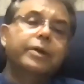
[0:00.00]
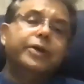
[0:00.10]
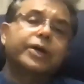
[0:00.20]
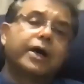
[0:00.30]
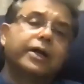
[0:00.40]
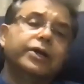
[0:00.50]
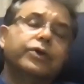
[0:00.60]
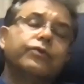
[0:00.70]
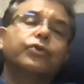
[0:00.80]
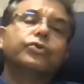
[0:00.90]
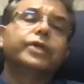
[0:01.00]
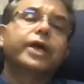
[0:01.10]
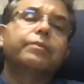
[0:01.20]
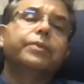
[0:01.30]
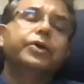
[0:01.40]
maybe targeted
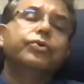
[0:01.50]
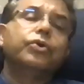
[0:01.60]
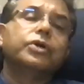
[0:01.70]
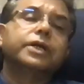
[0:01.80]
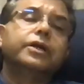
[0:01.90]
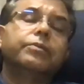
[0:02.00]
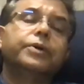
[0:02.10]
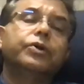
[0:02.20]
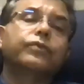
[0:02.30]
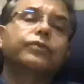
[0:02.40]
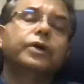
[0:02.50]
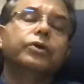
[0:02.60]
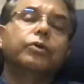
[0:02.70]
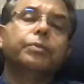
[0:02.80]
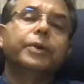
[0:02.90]
phototherapy to cause a little bit
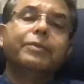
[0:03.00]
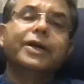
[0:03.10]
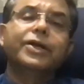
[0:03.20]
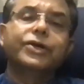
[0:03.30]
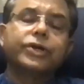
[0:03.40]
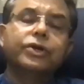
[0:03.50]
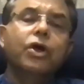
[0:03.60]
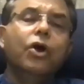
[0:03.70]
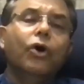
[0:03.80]
of pigmentation.